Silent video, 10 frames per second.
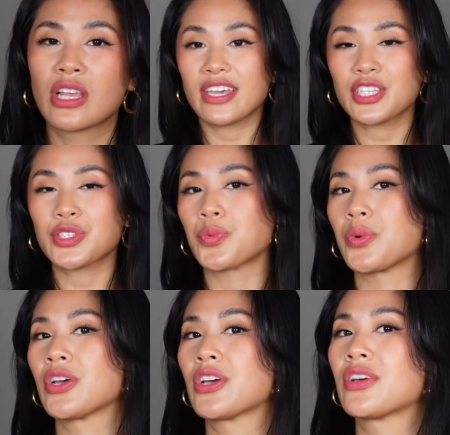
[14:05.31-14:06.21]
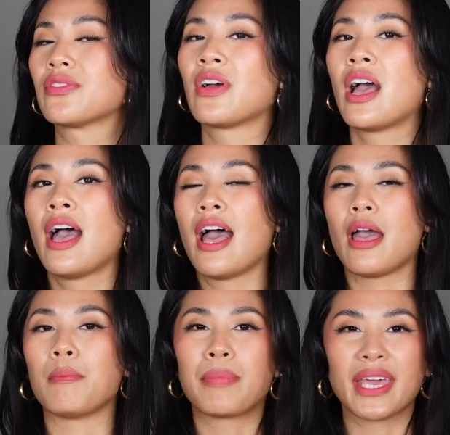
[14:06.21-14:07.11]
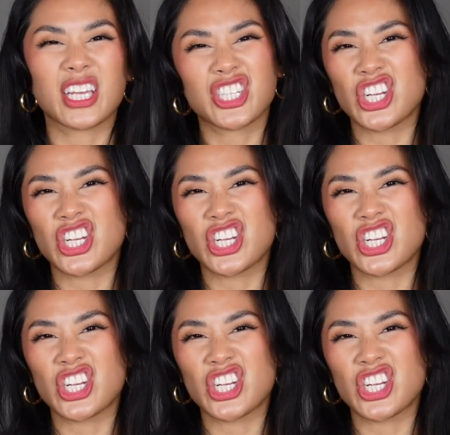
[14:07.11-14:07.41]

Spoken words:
This with a big